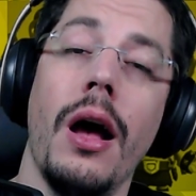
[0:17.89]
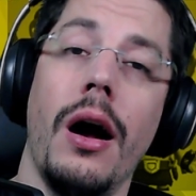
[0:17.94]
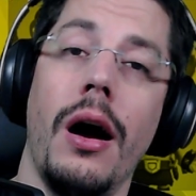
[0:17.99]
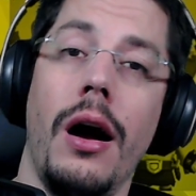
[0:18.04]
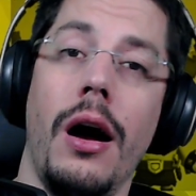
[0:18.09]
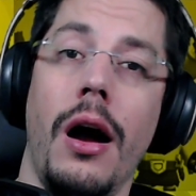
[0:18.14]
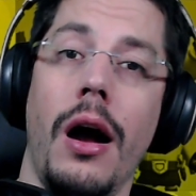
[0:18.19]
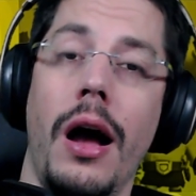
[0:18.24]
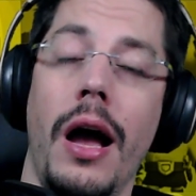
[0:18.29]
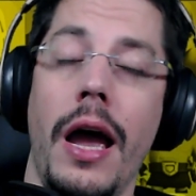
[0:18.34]

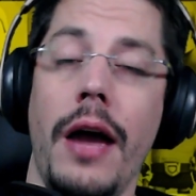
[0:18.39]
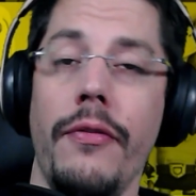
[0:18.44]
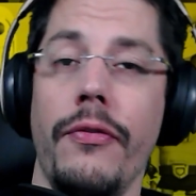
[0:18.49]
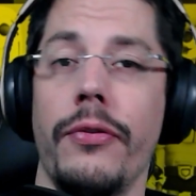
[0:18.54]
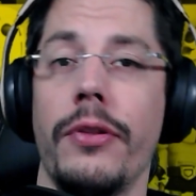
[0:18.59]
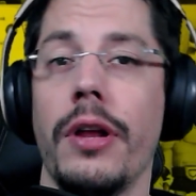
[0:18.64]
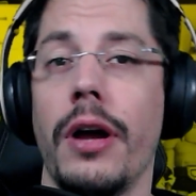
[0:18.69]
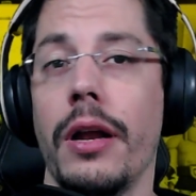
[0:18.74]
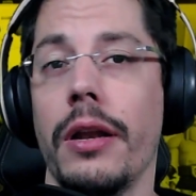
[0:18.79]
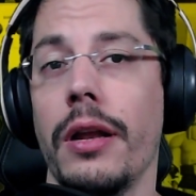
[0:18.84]
I
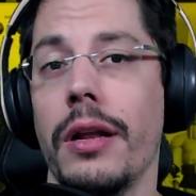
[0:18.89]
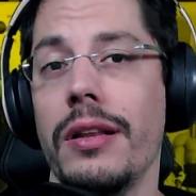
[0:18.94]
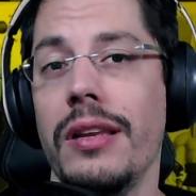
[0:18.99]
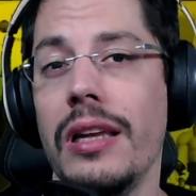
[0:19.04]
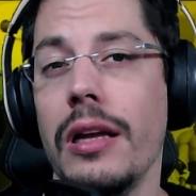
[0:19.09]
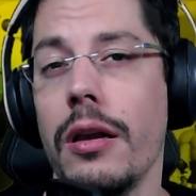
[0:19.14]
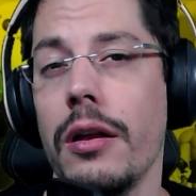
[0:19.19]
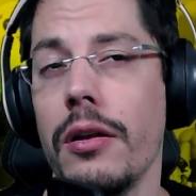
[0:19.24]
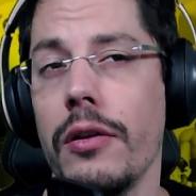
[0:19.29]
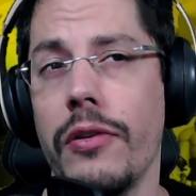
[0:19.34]
have done a
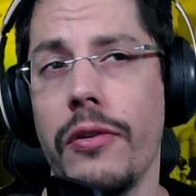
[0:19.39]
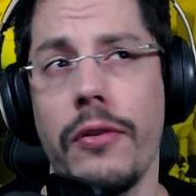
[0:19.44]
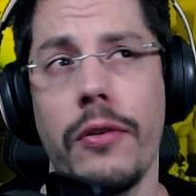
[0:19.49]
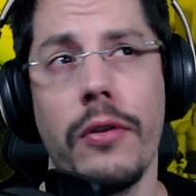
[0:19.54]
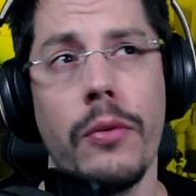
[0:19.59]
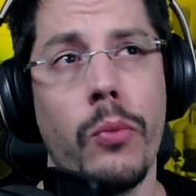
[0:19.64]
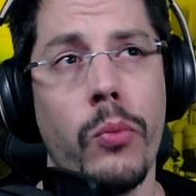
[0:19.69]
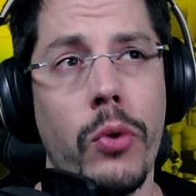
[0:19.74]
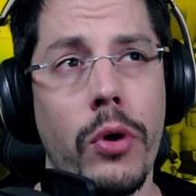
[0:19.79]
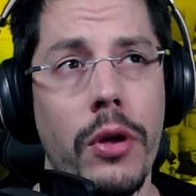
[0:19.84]
tier list
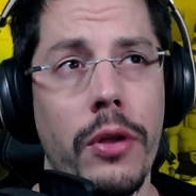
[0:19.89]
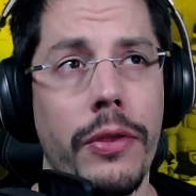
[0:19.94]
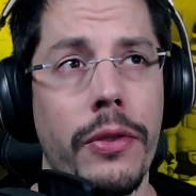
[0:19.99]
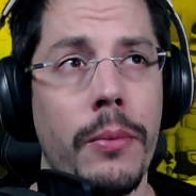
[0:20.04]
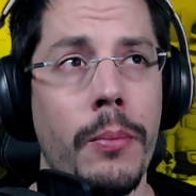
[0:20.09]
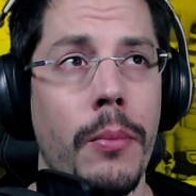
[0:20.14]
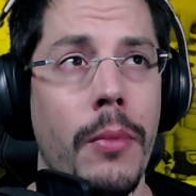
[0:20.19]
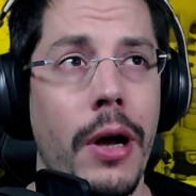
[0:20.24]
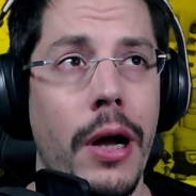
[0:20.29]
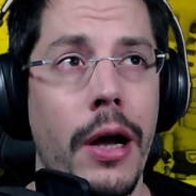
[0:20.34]

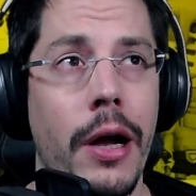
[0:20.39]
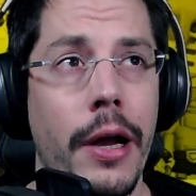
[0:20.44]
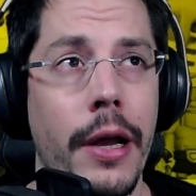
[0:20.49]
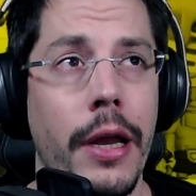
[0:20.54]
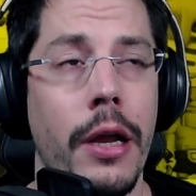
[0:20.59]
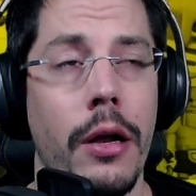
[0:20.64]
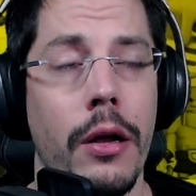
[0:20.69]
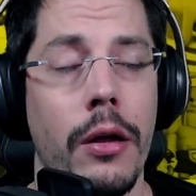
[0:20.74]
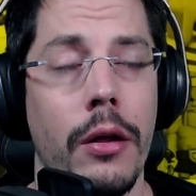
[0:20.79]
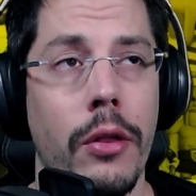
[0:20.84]
with
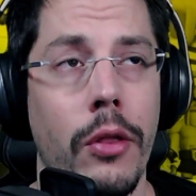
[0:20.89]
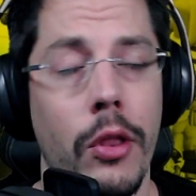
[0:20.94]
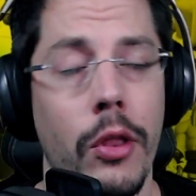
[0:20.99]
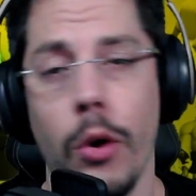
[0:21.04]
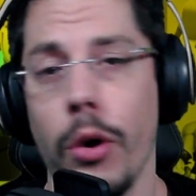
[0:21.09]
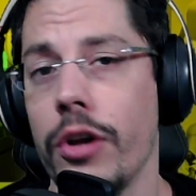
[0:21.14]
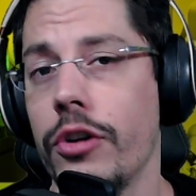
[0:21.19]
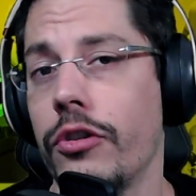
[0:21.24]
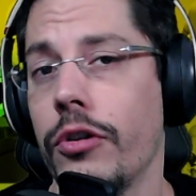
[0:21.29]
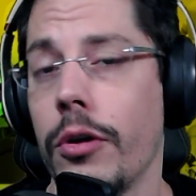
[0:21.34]
my
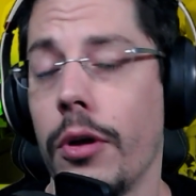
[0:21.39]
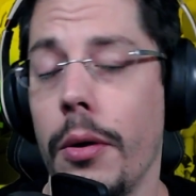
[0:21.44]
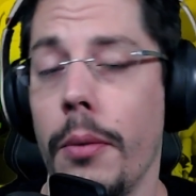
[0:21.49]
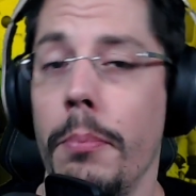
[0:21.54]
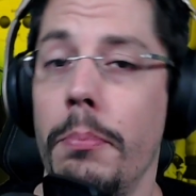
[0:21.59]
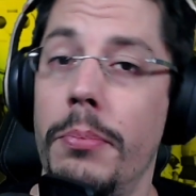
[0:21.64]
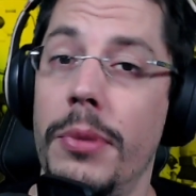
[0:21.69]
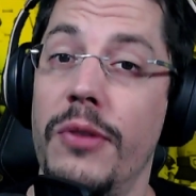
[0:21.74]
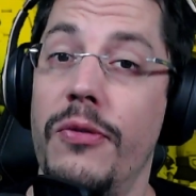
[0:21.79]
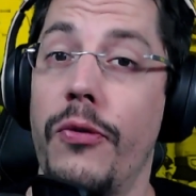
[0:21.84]
knowledge
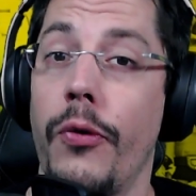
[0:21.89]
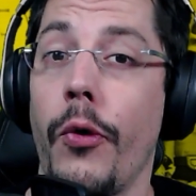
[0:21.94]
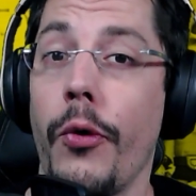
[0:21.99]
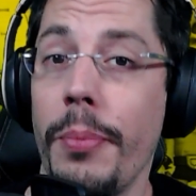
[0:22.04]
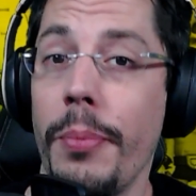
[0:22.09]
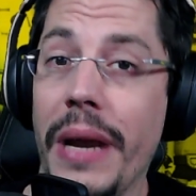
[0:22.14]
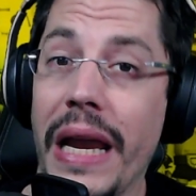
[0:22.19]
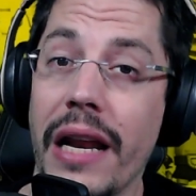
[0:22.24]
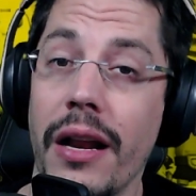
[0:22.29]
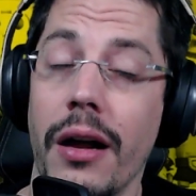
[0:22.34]
before
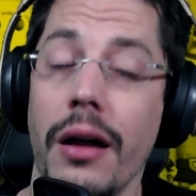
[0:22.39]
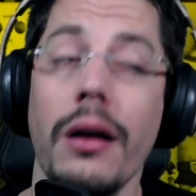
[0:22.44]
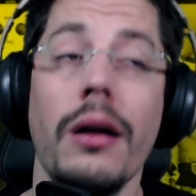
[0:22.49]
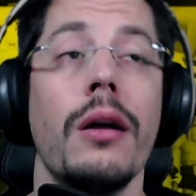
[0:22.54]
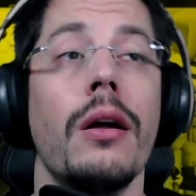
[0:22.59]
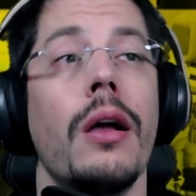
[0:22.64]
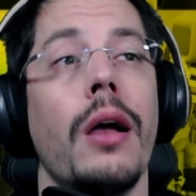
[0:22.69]
beta,